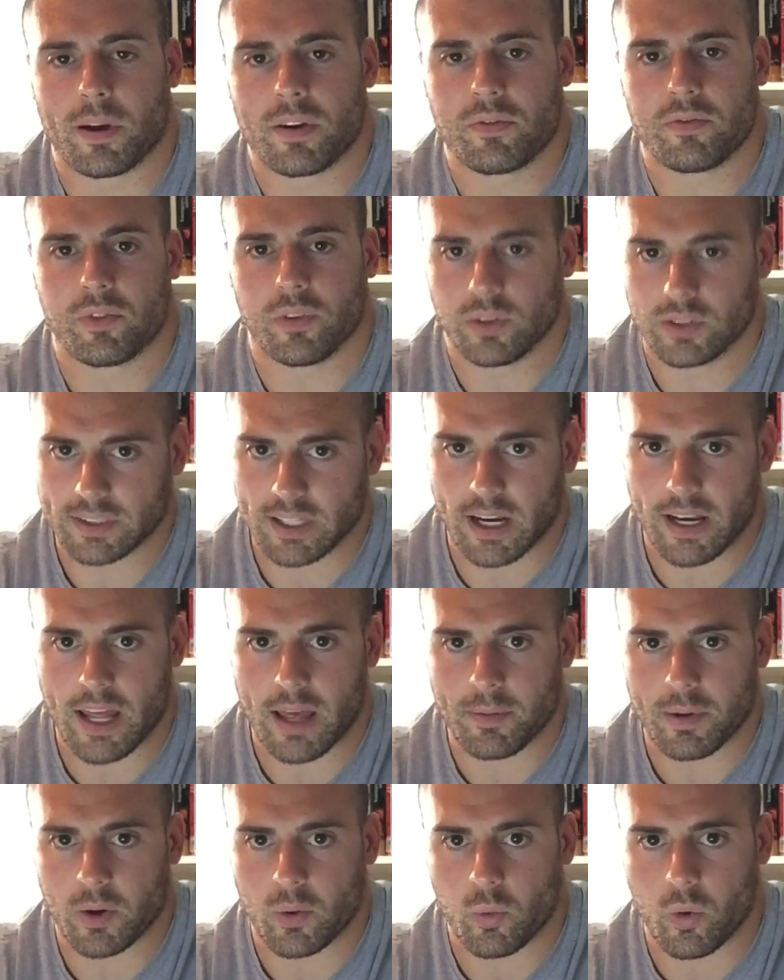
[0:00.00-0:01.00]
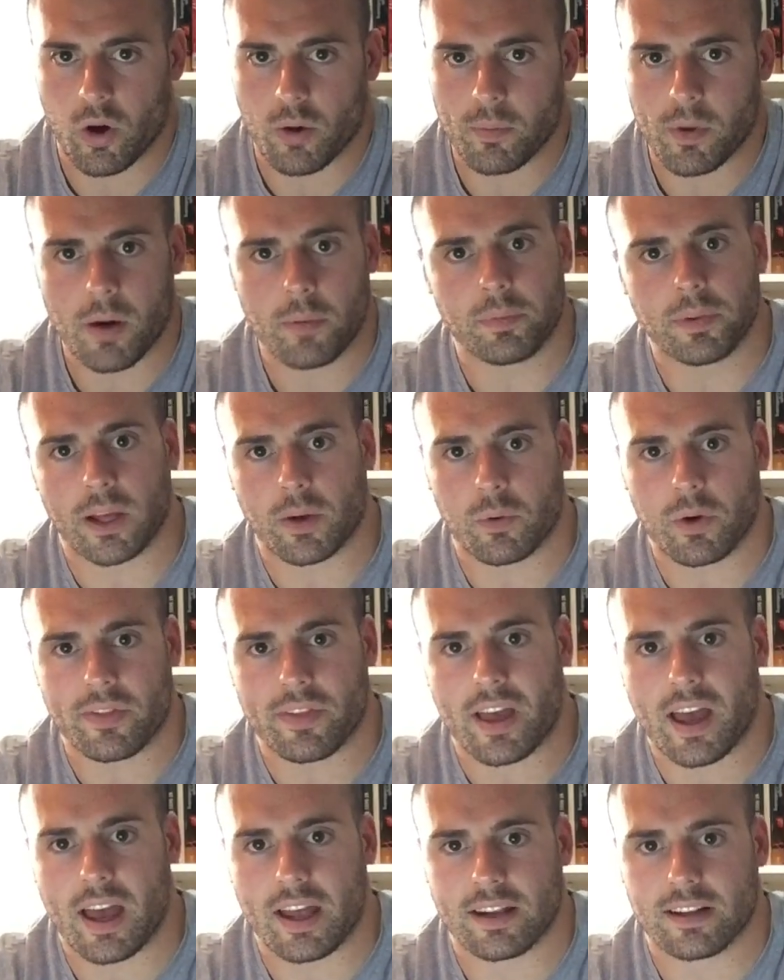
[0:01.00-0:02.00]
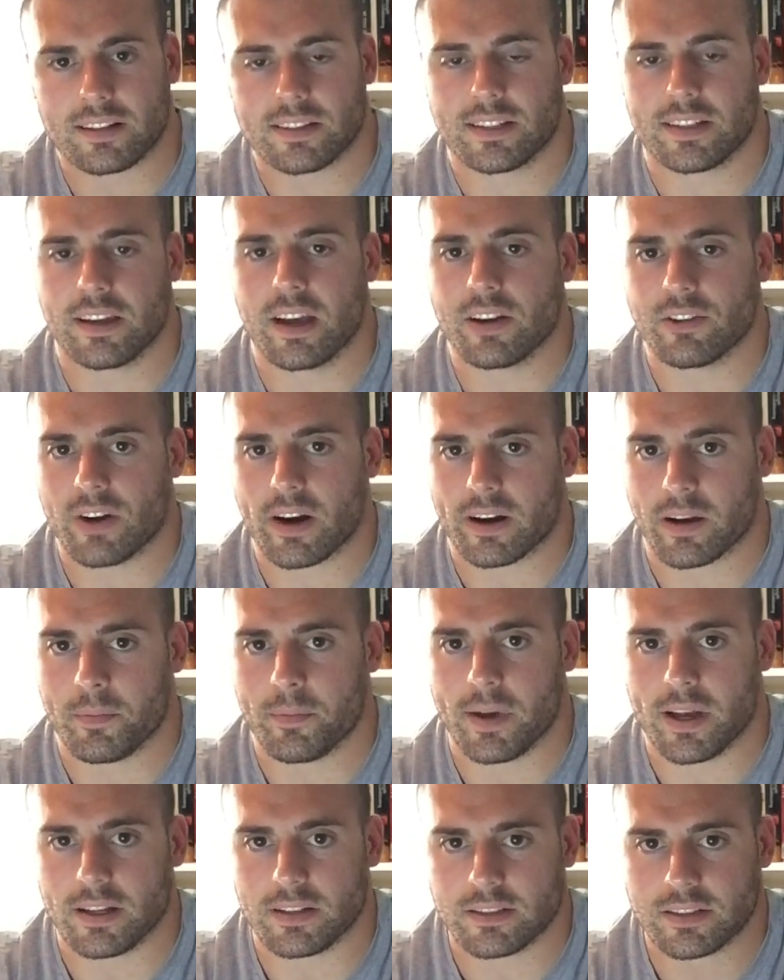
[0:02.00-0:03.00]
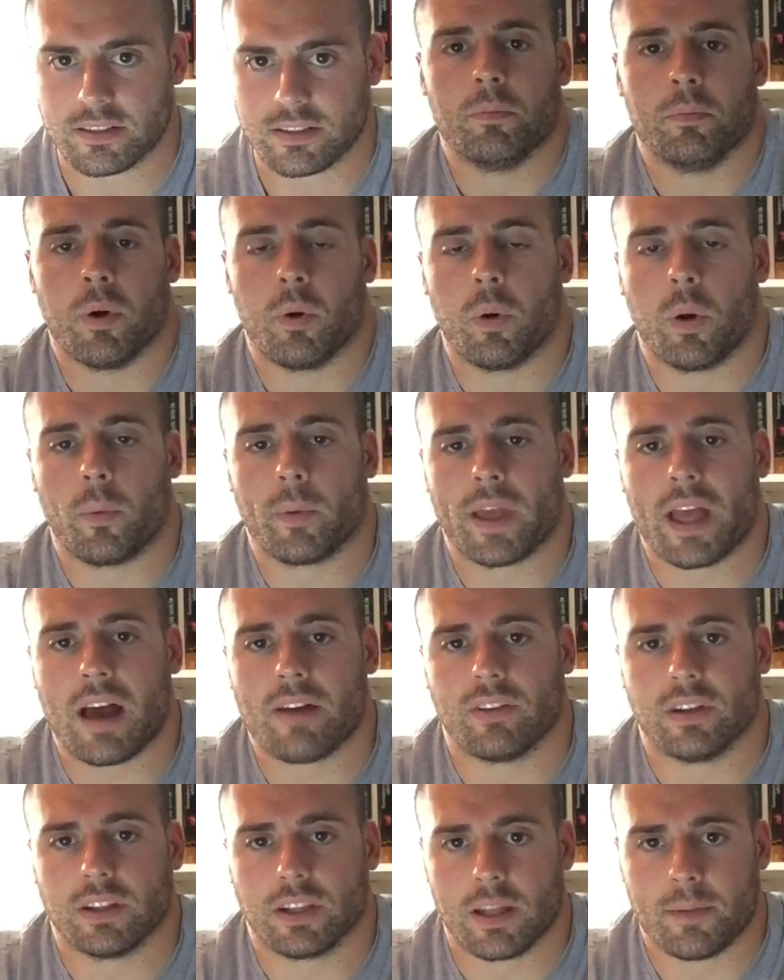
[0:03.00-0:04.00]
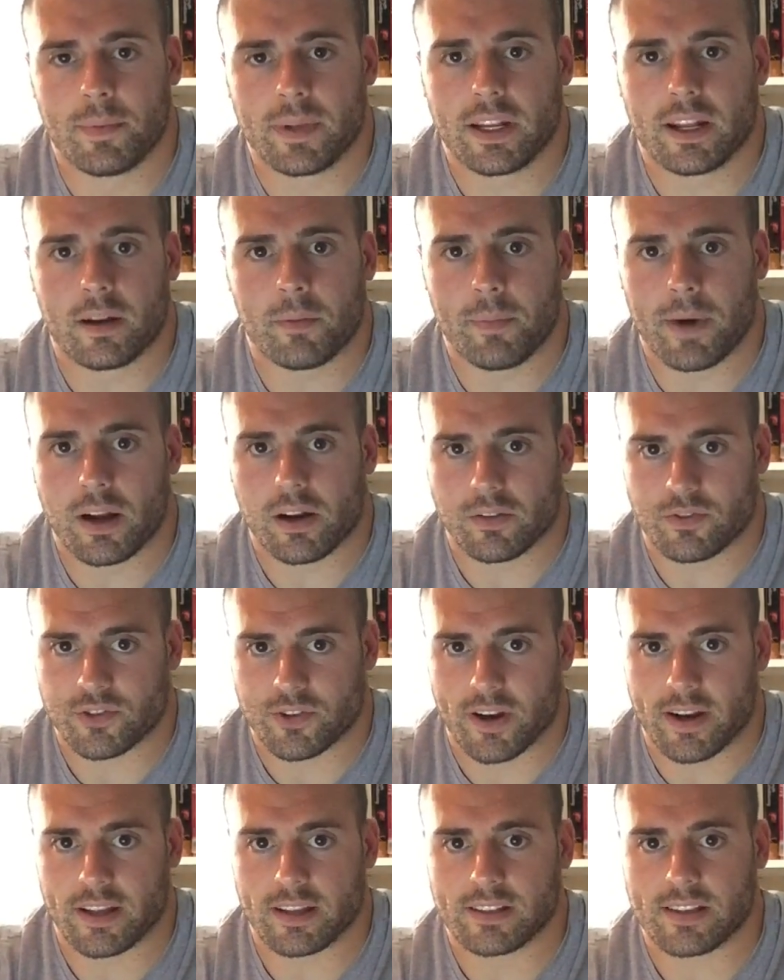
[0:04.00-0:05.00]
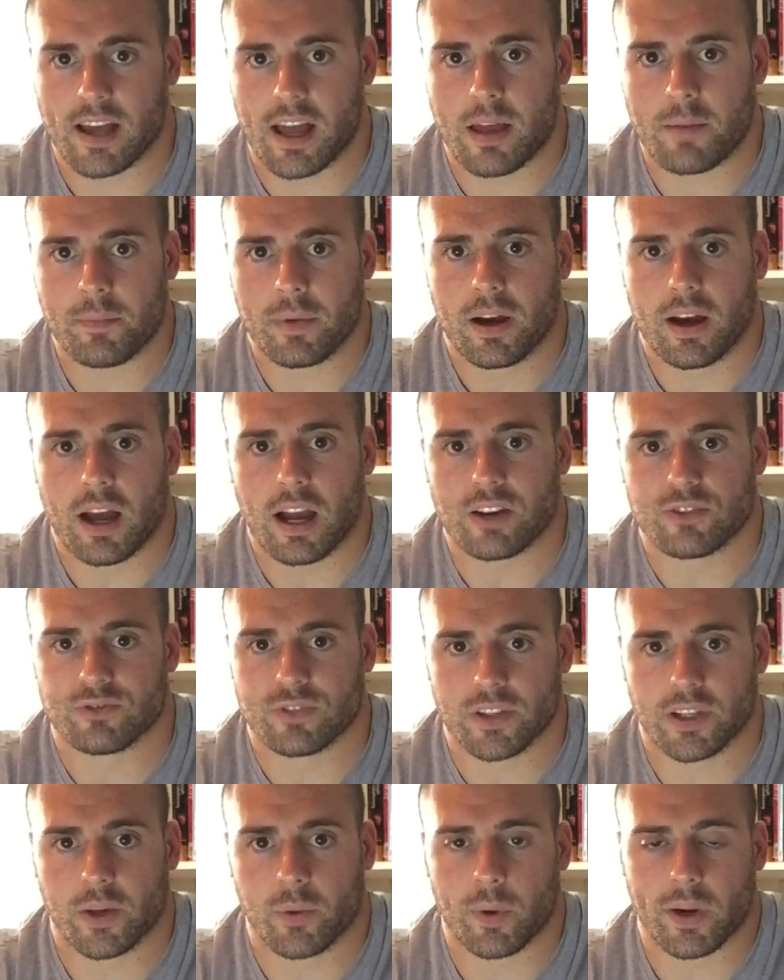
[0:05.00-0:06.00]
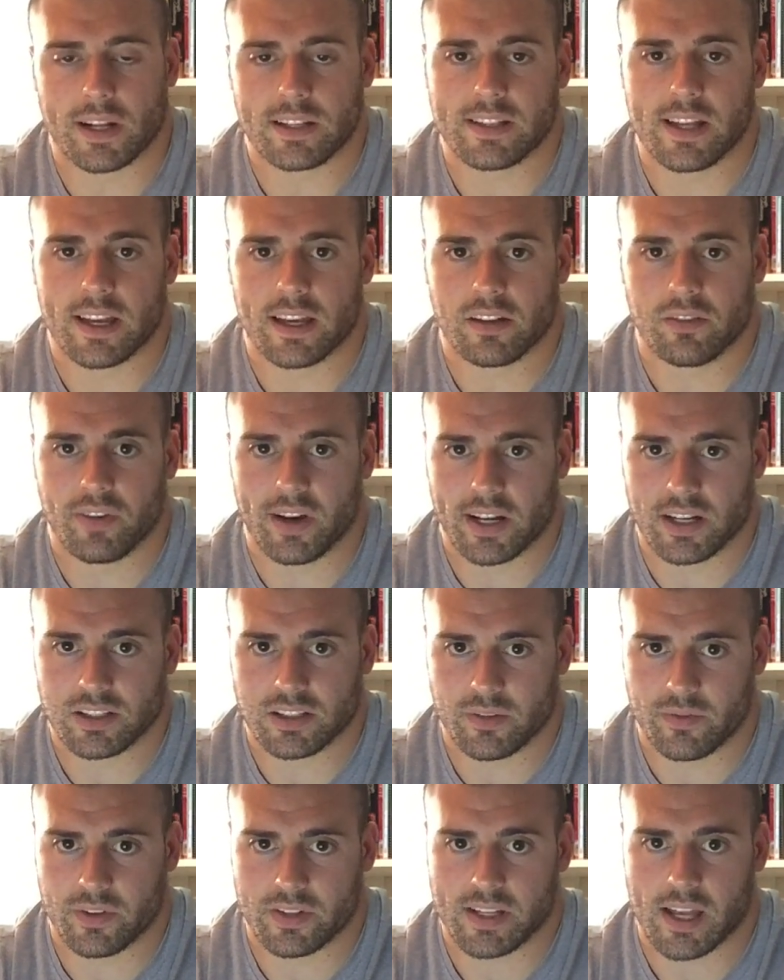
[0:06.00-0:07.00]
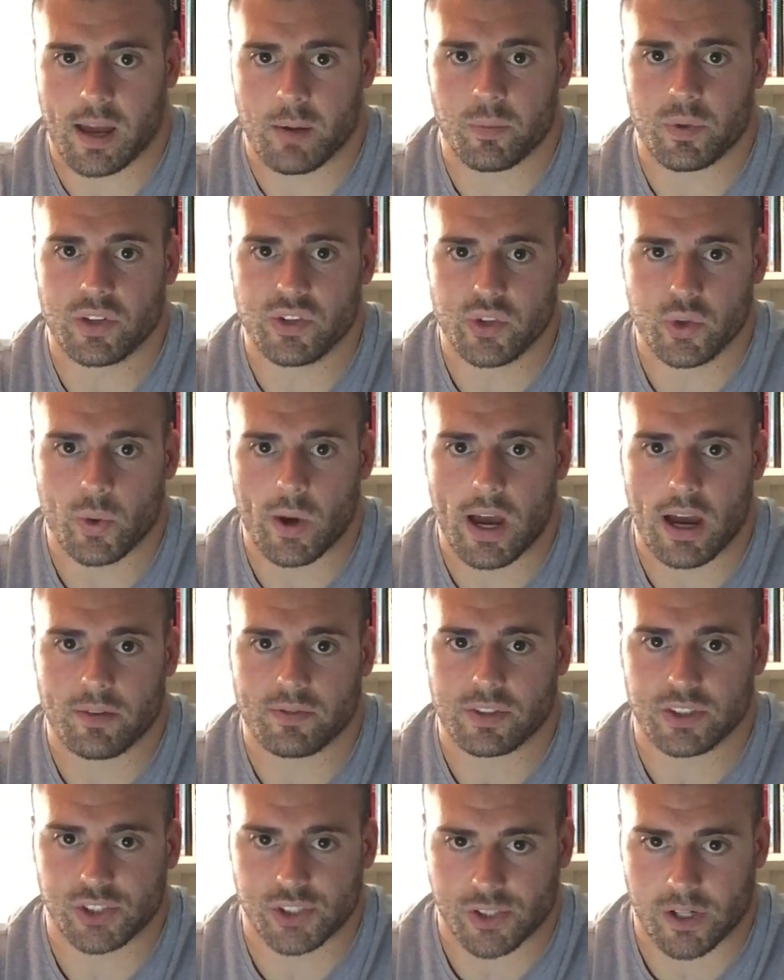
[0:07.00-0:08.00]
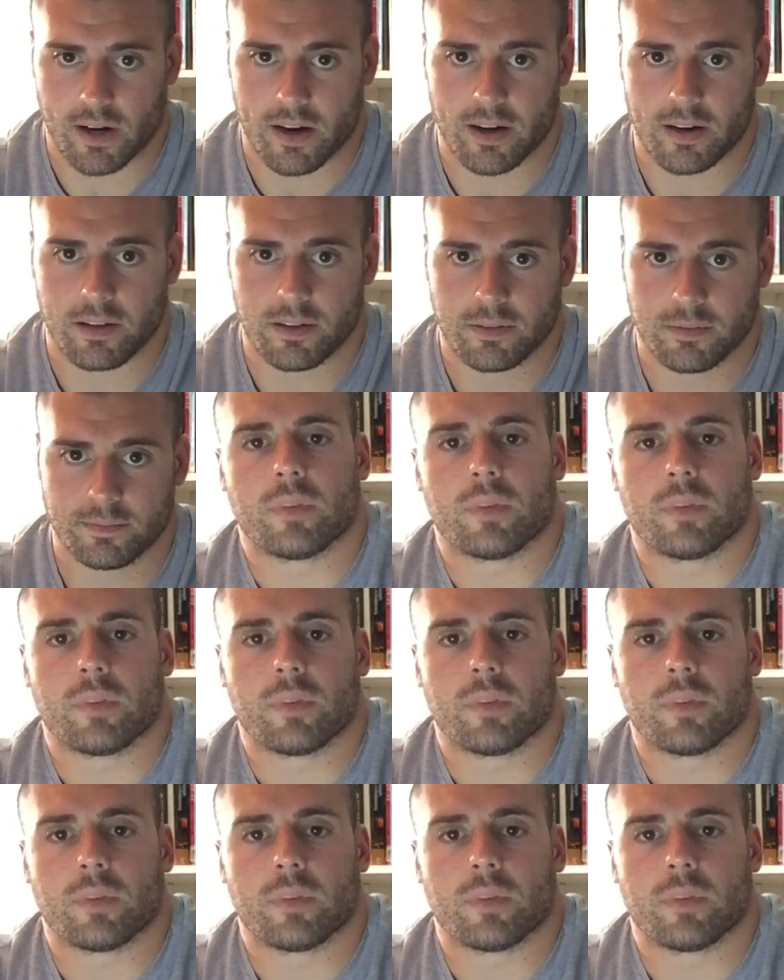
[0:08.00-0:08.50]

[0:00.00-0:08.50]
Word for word: a full dynamic warm up like what the NSCA recommends, but when we have a limited amount of training time, I really want to take advantage of the time we do have to train.